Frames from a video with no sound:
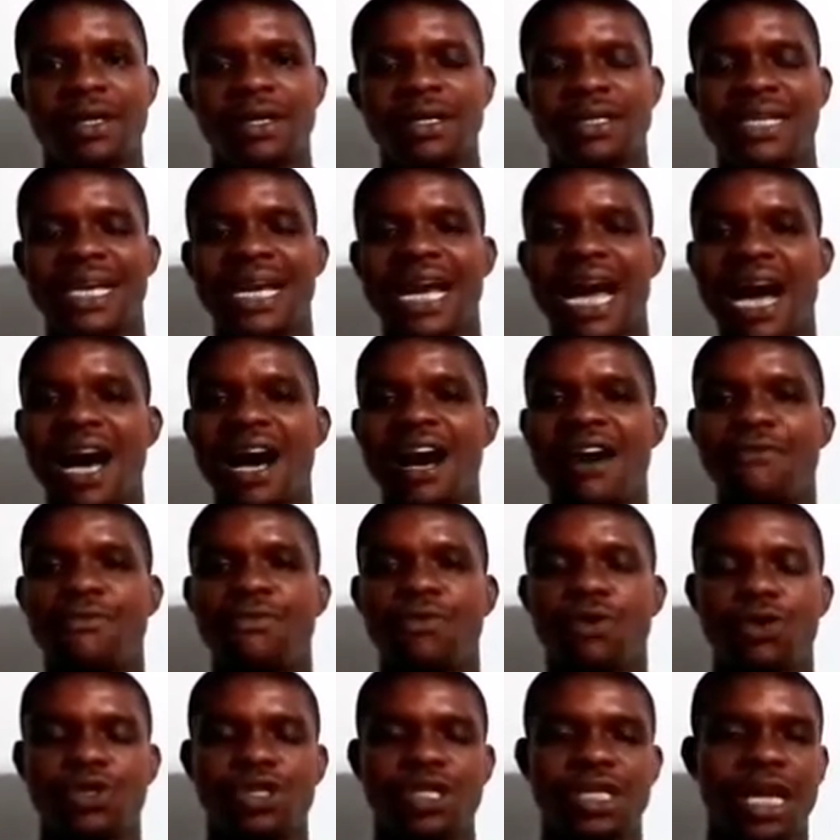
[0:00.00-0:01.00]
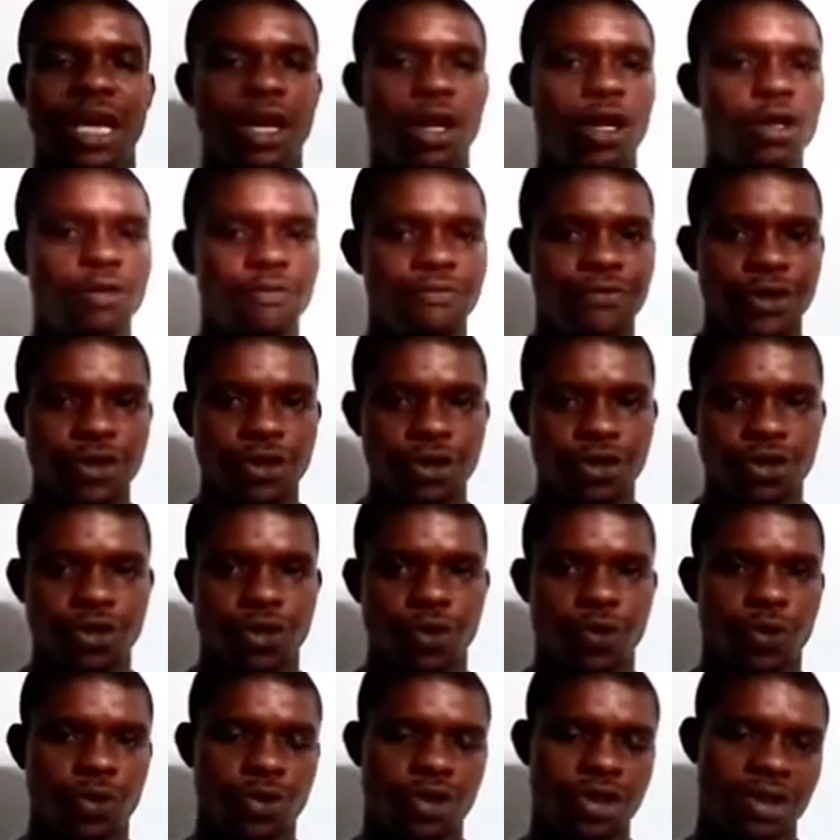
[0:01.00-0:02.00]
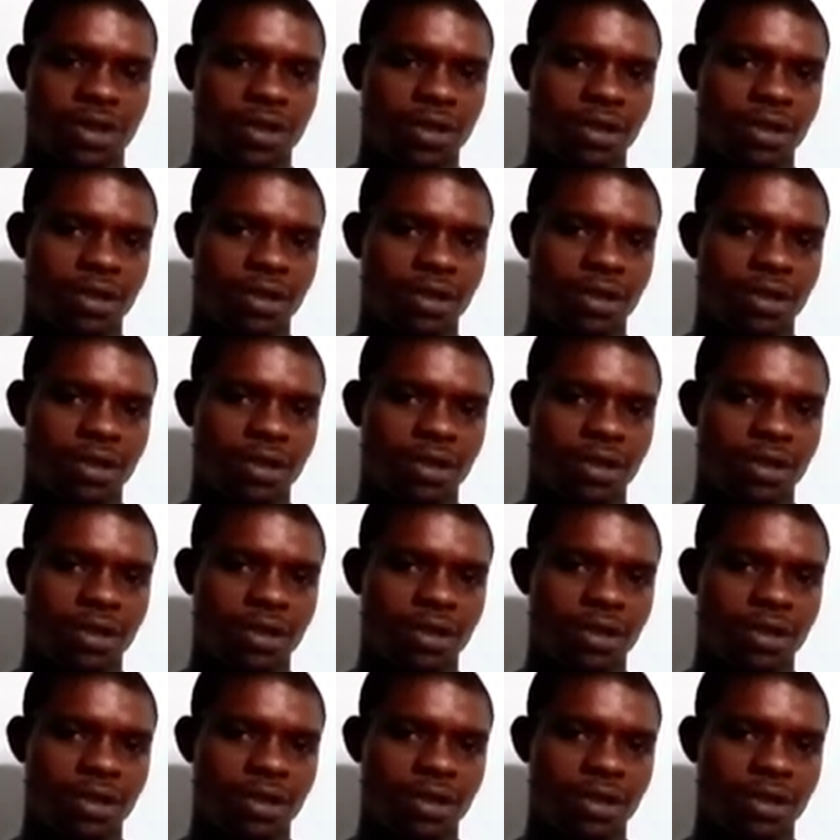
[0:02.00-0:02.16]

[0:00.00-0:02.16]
they have what a lot of videos on what